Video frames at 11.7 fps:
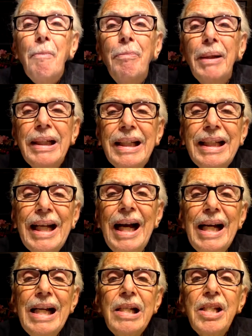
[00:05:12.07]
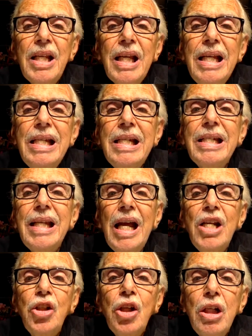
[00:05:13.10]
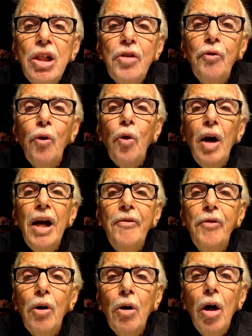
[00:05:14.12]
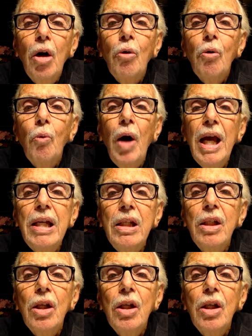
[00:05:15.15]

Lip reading: but God's intentions forever reign